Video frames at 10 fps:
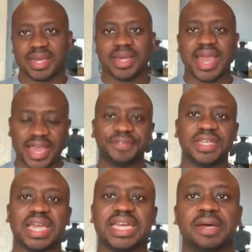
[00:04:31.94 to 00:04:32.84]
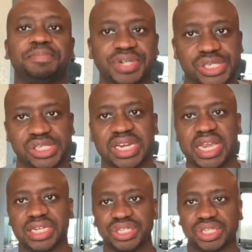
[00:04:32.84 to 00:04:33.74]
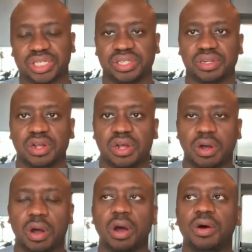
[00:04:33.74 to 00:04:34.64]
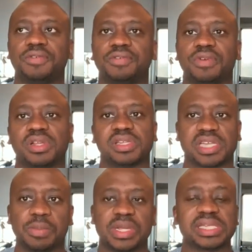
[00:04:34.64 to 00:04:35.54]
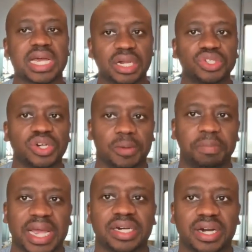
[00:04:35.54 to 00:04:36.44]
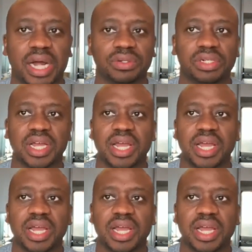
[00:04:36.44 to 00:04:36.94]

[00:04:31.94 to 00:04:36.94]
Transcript: having an appreciation of someone's cultural background.